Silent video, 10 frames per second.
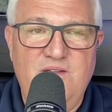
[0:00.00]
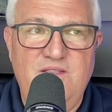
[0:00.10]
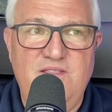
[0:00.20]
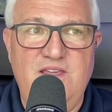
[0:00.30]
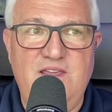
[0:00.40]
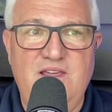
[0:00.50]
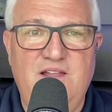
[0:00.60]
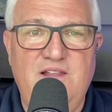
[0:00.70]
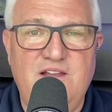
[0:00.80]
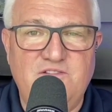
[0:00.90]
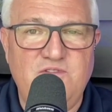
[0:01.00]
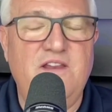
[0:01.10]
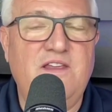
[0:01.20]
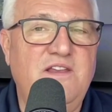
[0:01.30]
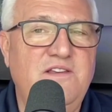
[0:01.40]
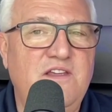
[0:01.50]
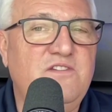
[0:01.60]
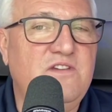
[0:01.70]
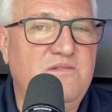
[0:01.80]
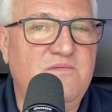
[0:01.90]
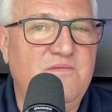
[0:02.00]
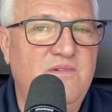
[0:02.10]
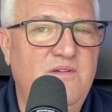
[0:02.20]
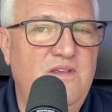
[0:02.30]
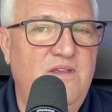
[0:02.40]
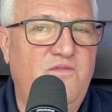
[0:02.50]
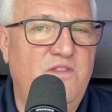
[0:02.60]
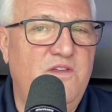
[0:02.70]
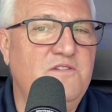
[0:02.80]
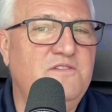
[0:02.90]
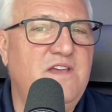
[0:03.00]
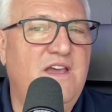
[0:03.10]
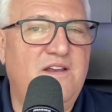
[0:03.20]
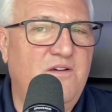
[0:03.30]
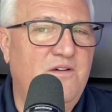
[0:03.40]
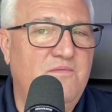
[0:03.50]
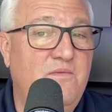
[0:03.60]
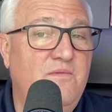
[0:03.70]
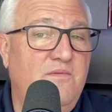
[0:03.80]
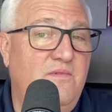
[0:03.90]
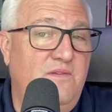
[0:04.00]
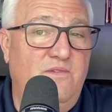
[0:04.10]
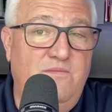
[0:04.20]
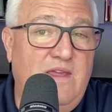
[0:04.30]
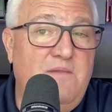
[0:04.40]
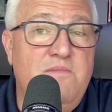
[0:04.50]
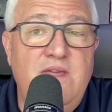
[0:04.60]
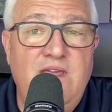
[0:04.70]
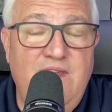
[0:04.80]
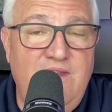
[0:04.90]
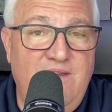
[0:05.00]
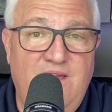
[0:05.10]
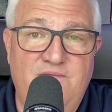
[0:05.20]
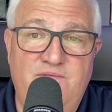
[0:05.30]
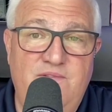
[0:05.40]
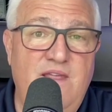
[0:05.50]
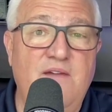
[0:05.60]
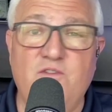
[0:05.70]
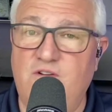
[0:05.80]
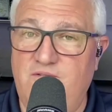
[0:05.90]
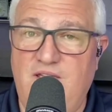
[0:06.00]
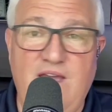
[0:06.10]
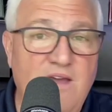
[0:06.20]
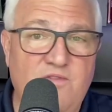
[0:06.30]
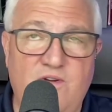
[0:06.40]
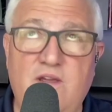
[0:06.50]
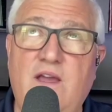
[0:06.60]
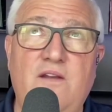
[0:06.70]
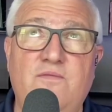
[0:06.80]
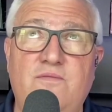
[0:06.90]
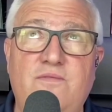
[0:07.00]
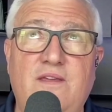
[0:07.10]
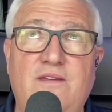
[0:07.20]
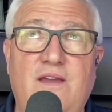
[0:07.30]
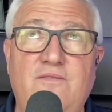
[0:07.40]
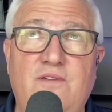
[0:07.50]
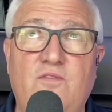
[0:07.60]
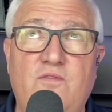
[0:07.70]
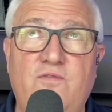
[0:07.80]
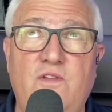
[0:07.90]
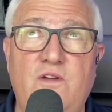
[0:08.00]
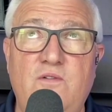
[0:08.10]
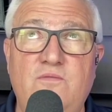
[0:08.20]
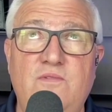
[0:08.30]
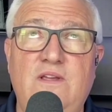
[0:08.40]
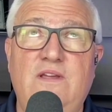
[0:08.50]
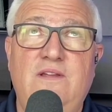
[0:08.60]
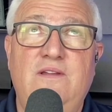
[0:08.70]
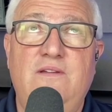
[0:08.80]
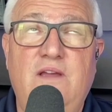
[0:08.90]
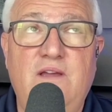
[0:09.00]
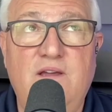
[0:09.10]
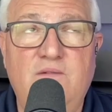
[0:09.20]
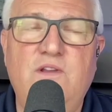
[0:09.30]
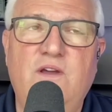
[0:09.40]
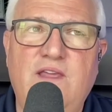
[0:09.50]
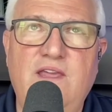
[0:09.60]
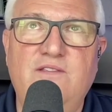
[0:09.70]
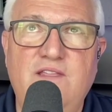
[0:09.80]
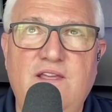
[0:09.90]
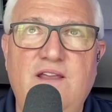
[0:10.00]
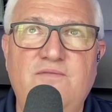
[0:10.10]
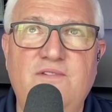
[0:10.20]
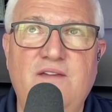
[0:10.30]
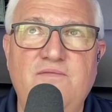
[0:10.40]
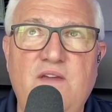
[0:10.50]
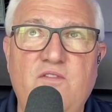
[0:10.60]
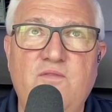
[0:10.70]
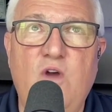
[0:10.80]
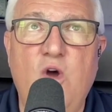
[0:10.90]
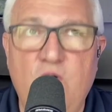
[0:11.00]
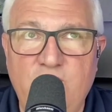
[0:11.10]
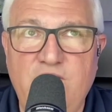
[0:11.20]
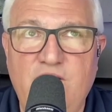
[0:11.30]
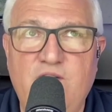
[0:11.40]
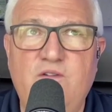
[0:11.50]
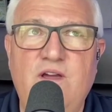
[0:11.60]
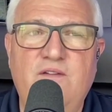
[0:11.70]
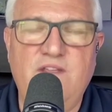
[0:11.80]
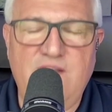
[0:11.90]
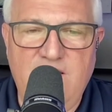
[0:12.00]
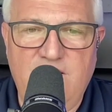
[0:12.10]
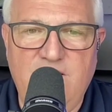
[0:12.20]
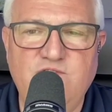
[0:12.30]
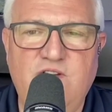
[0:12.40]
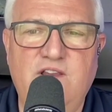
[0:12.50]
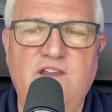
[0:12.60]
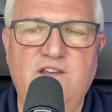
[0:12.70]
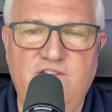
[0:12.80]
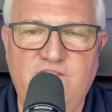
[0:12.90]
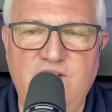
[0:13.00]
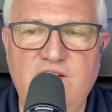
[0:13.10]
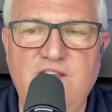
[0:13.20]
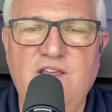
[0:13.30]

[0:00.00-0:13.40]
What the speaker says: the electronic ignition, for those that are like me, have never, ever, I don't think I've ever flown. Well, no, I can't say that. I've never owned an aircraft that had electronic ignition in it.